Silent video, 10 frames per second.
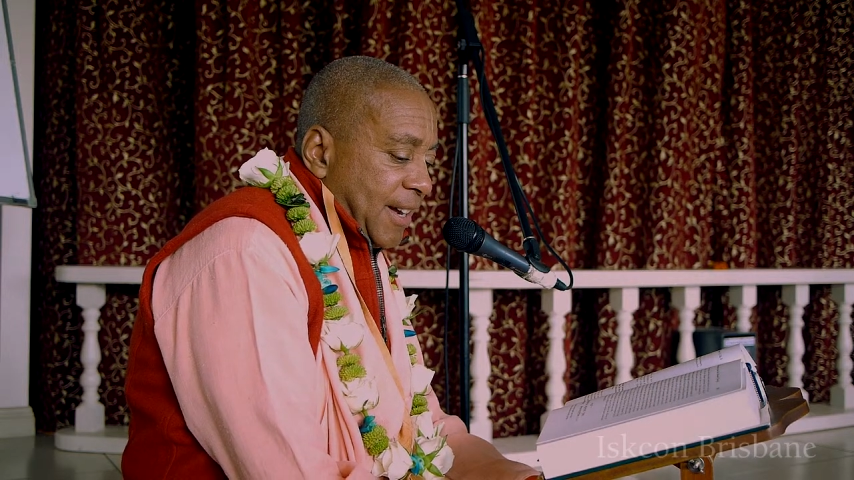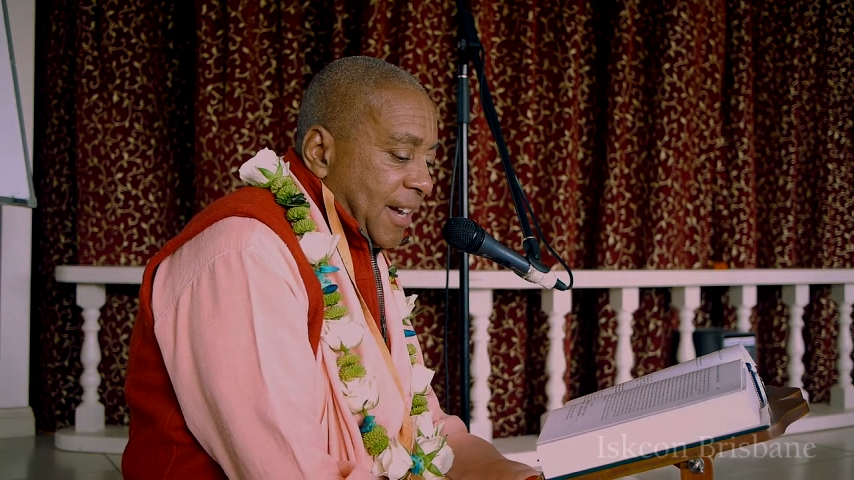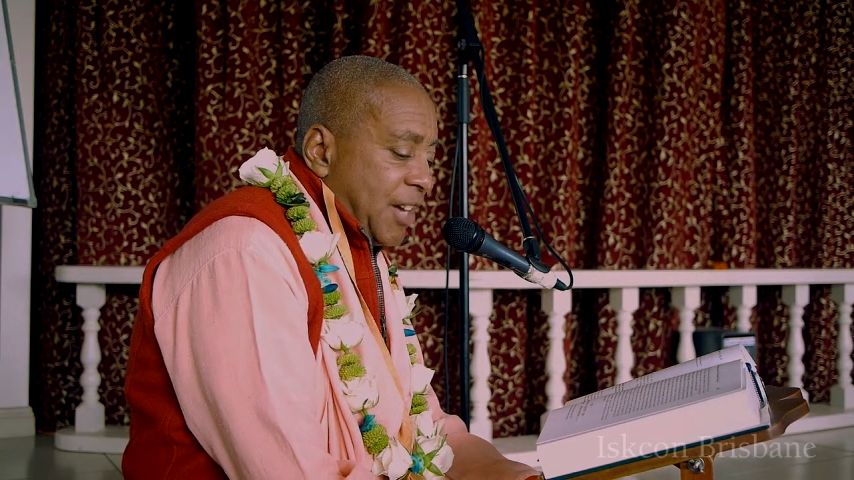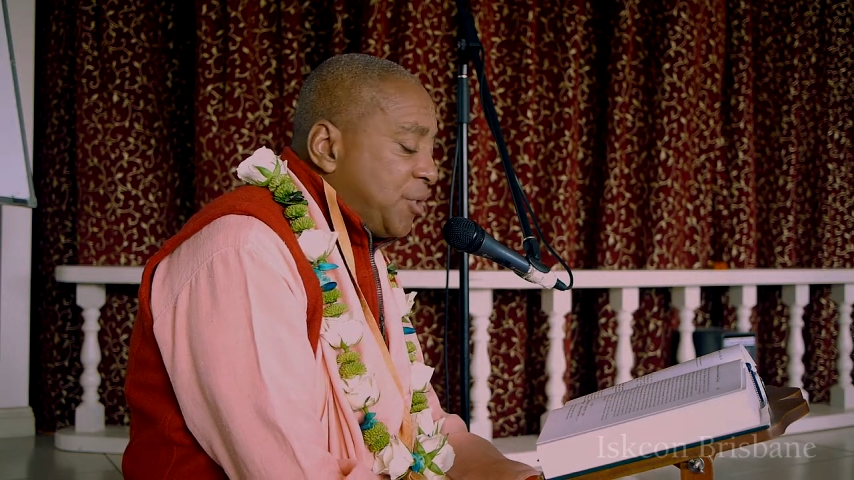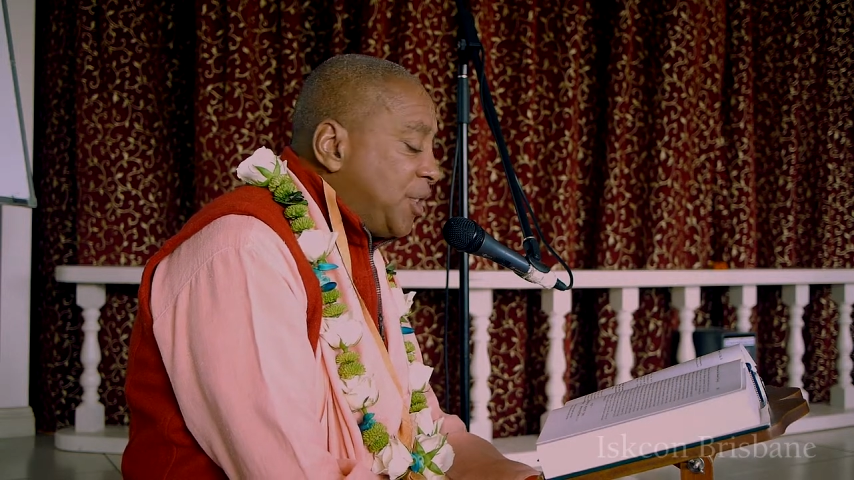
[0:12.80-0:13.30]

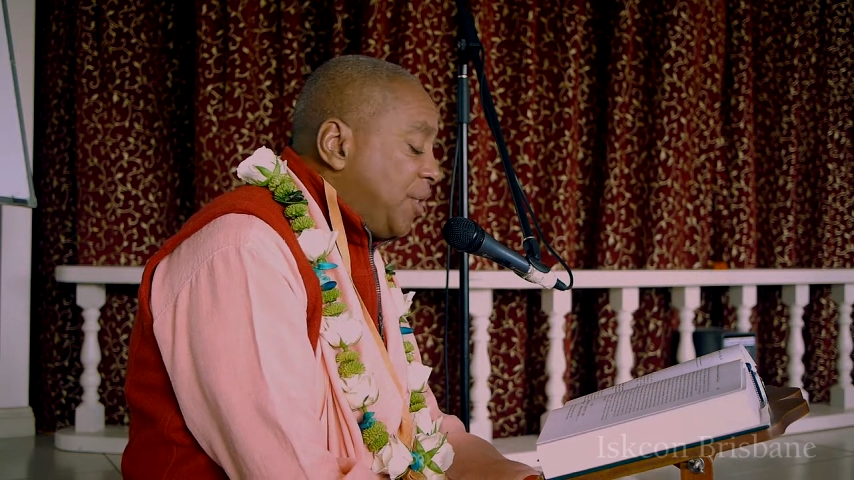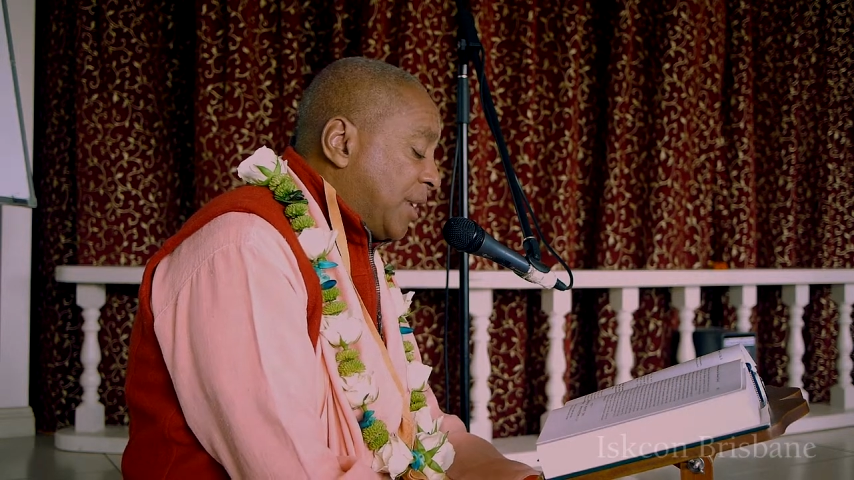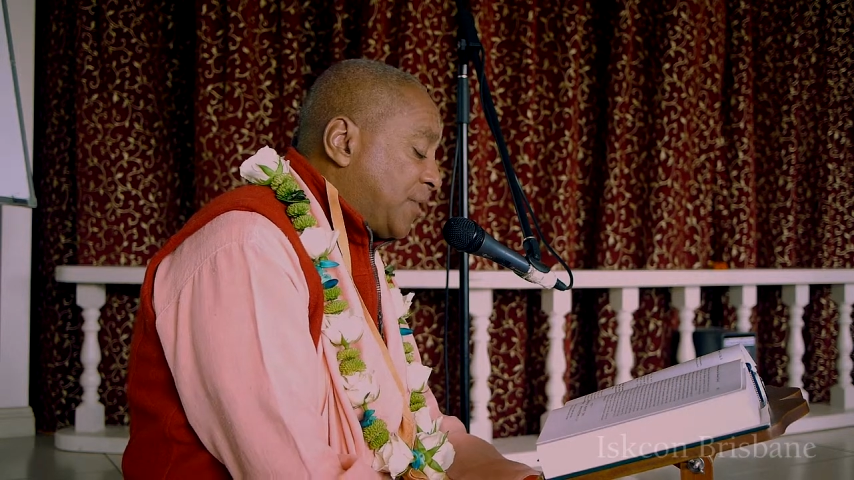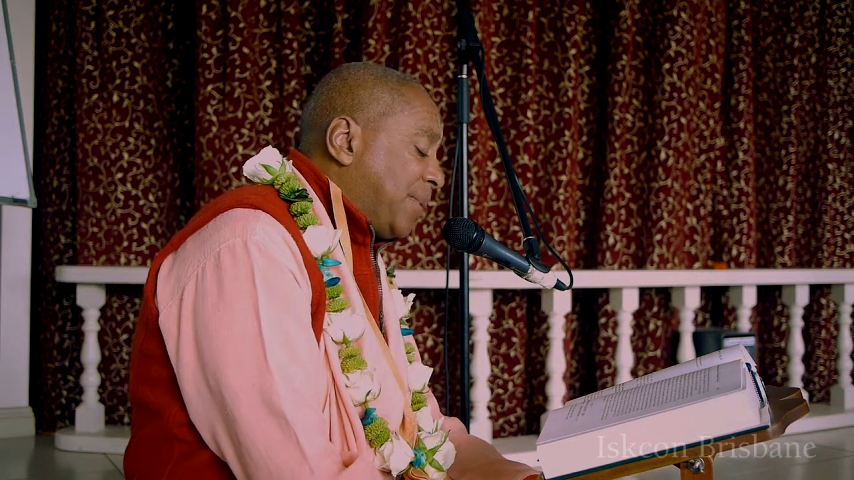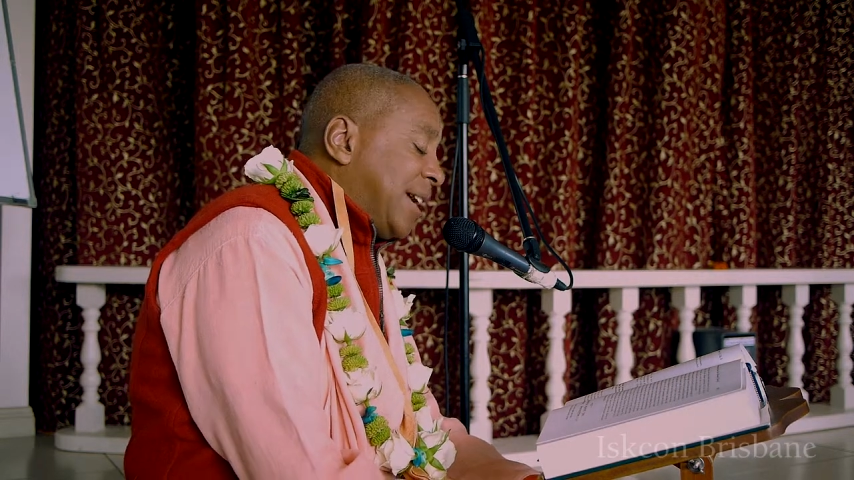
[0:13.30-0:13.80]
As we
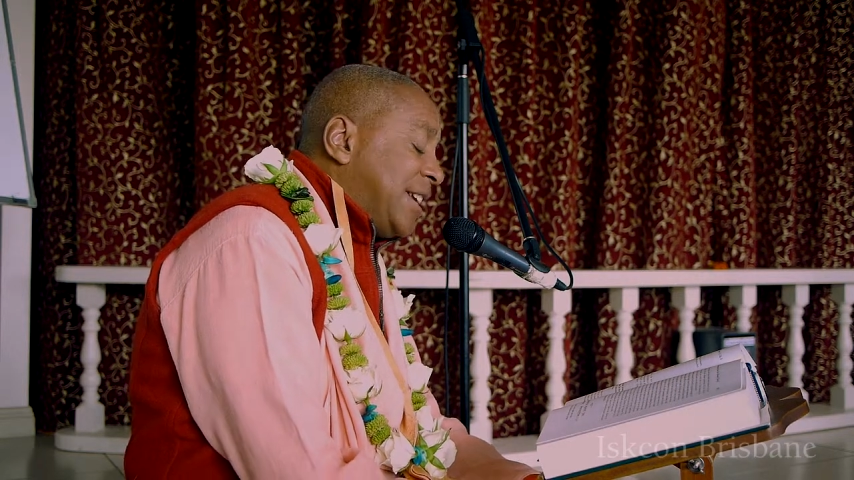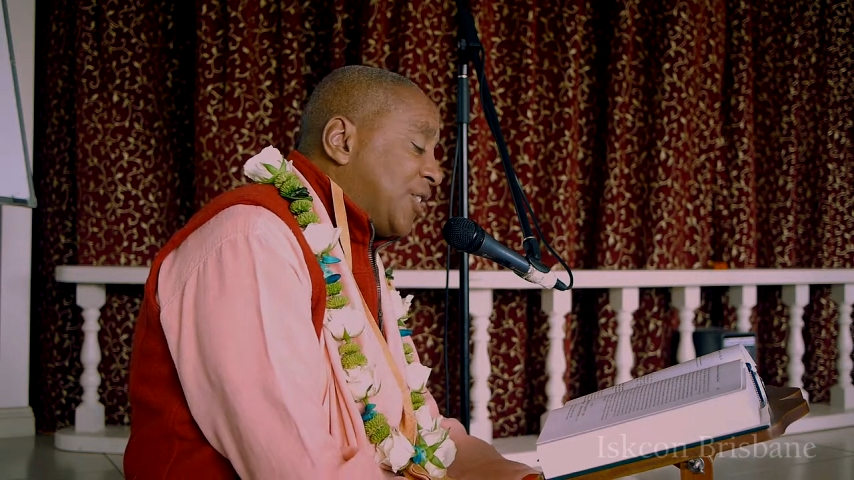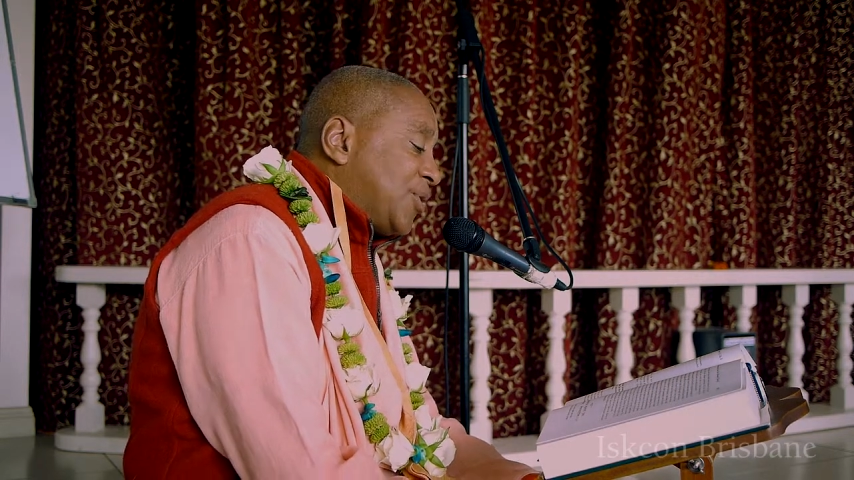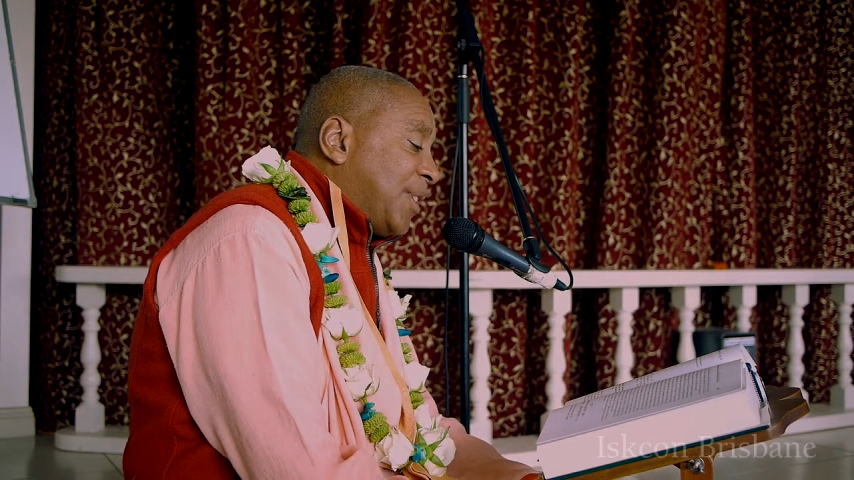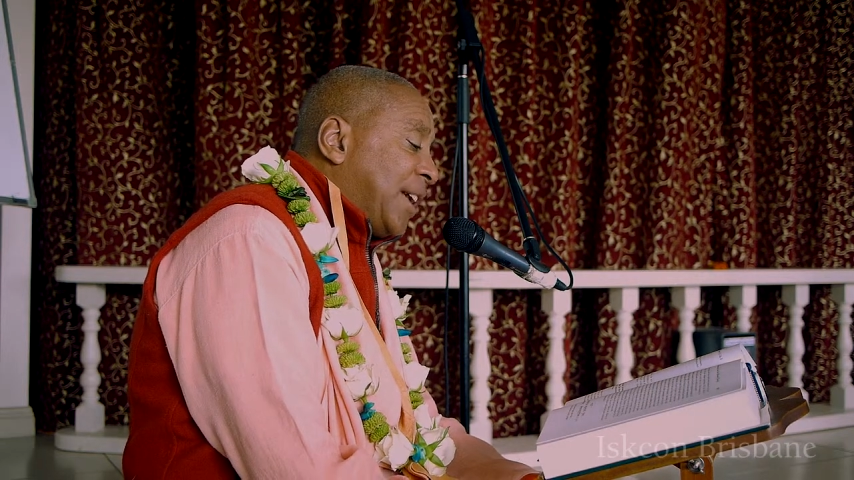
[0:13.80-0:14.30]
explained
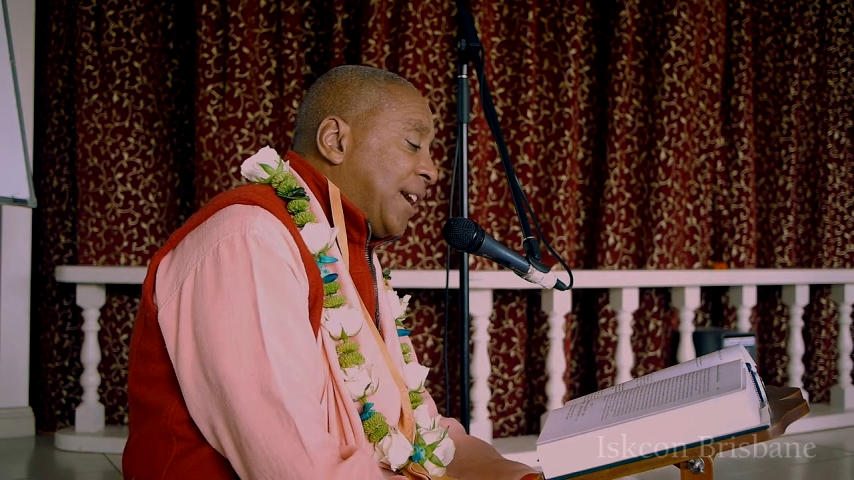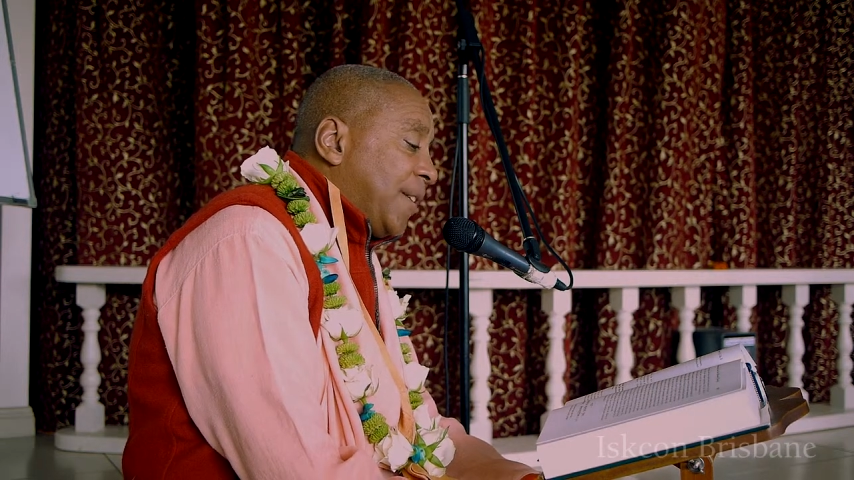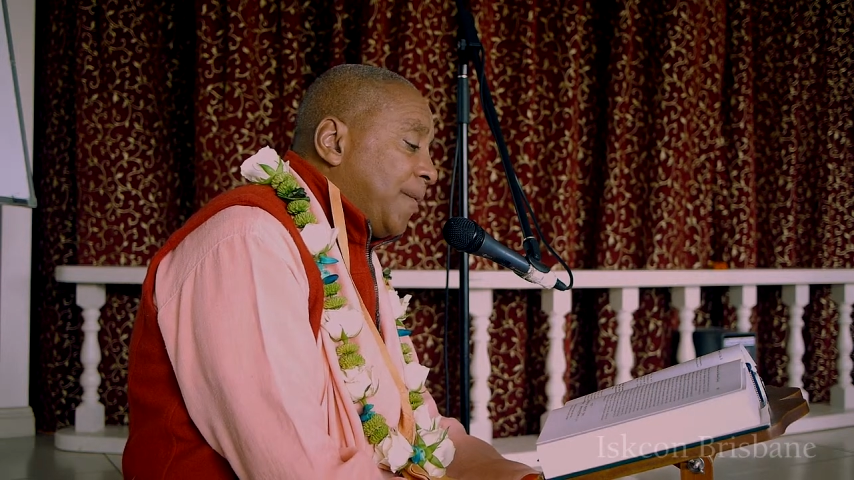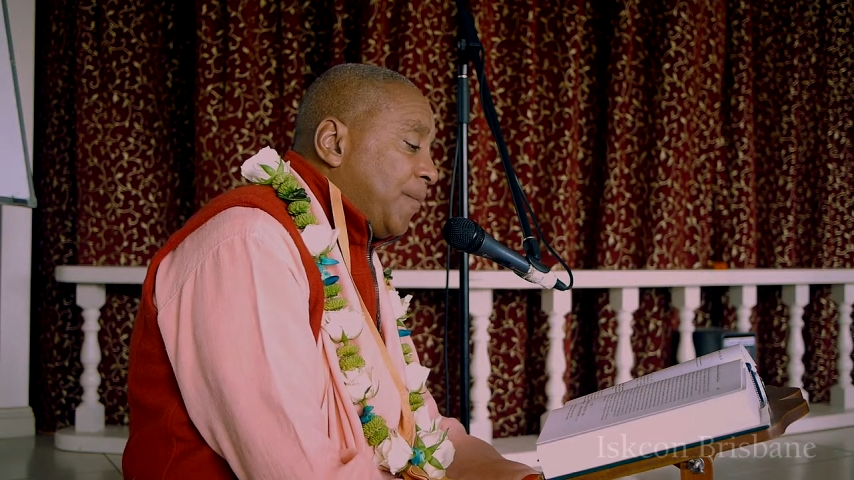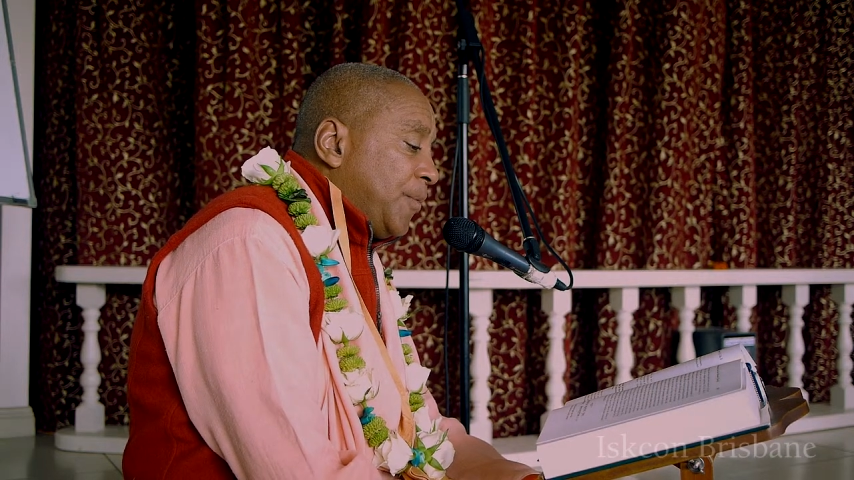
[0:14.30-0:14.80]
yesterday,